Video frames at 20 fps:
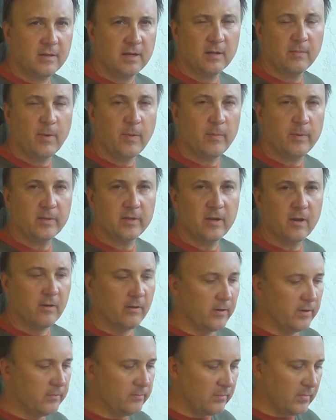get them up and
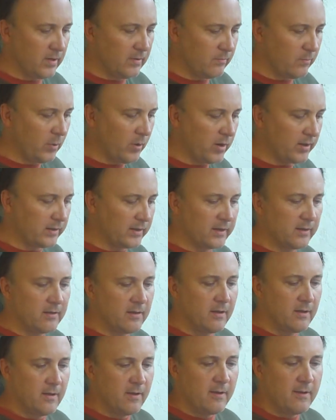going,
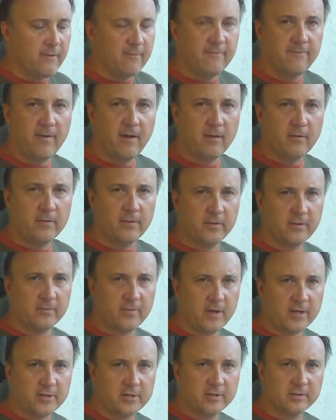boiling. Follow the
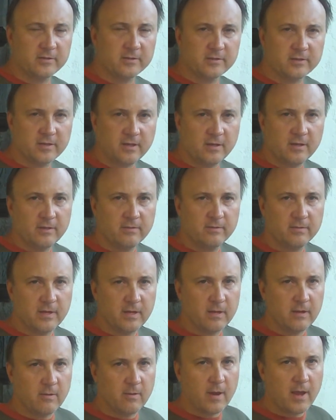directions
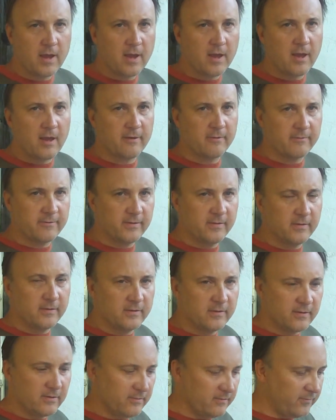that you have
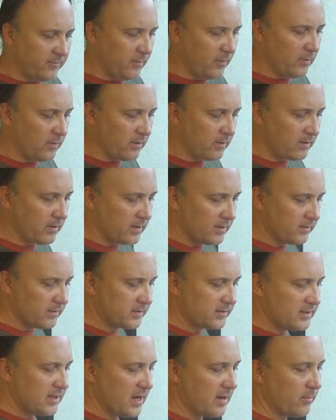for
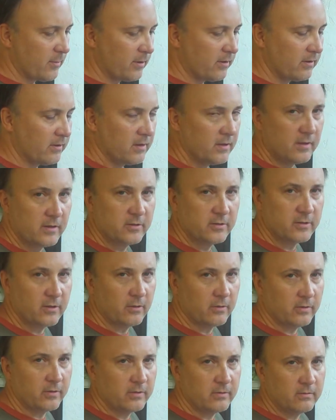the steamer.
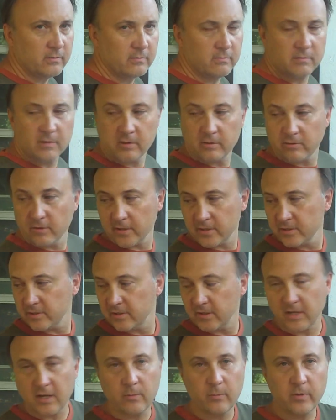So the
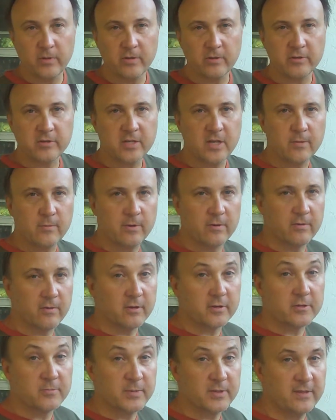directions that come with your steamer,
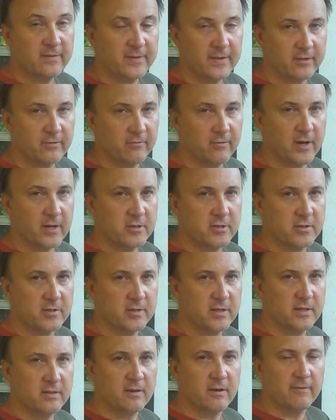there are specific
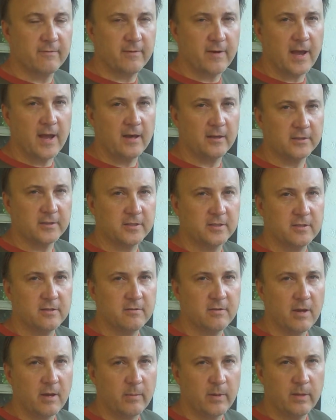directions in there for
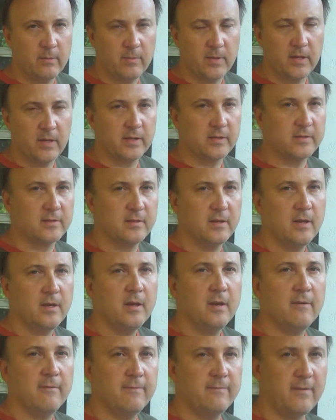altitude, how many minutes.
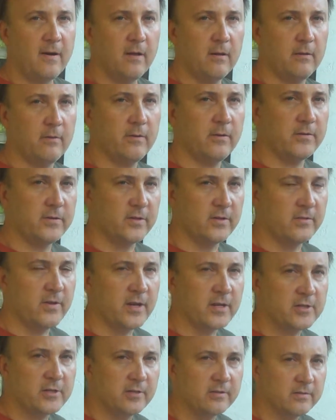Follow those
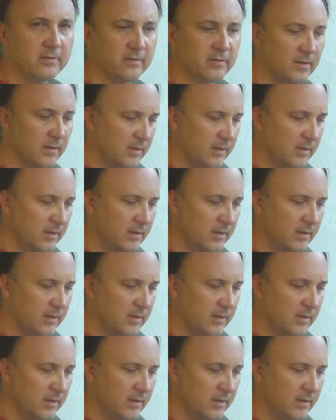directions.